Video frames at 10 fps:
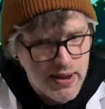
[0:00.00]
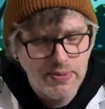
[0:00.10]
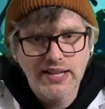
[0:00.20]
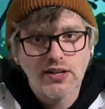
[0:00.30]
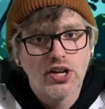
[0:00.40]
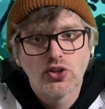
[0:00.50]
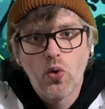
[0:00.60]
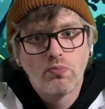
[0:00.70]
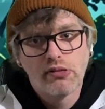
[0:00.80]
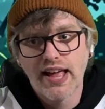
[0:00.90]
maybe it's on its
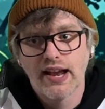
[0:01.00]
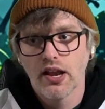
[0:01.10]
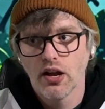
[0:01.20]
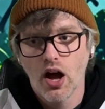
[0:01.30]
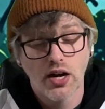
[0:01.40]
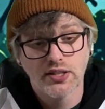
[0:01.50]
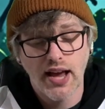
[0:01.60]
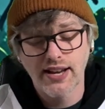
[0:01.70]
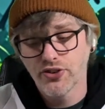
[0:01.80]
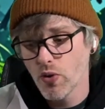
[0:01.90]
own planet.
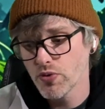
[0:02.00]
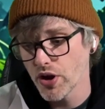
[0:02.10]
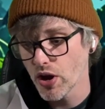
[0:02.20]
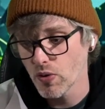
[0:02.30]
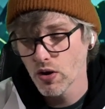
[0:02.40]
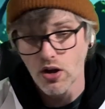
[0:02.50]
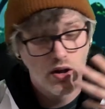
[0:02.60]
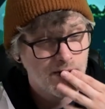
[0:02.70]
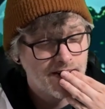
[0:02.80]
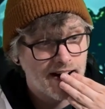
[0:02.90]
Honestly, I don't know.
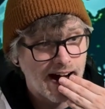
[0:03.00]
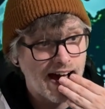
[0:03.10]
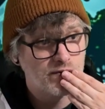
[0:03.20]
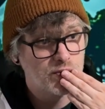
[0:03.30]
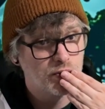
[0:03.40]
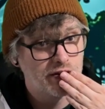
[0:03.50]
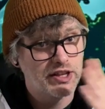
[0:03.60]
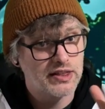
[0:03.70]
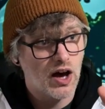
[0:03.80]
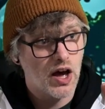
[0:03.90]
I haven't
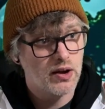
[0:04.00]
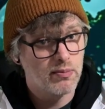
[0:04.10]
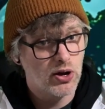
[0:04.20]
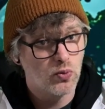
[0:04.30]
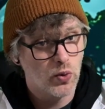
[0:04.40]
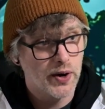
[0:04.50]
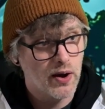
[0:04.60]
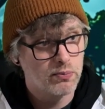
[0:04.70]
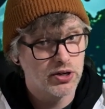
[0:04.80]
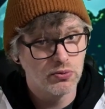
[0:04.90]
really thought about
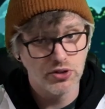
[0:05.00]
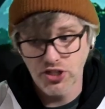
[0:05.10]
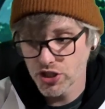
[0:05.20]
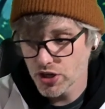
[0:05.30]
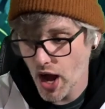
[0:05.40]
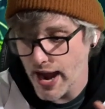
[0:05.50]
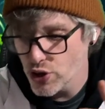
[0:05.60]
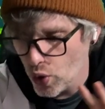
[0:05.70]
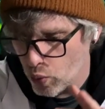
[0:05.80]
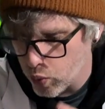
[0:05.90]
where I would put a region. I
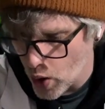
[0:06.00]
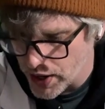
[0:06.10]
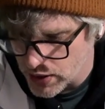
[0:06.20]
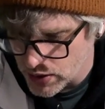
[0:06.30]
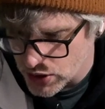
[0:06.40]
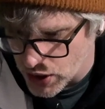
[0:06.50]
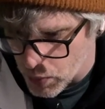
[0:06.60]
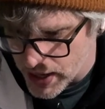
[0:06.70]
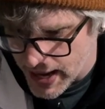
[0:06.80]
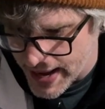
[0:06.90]
know
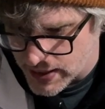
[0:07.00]
someone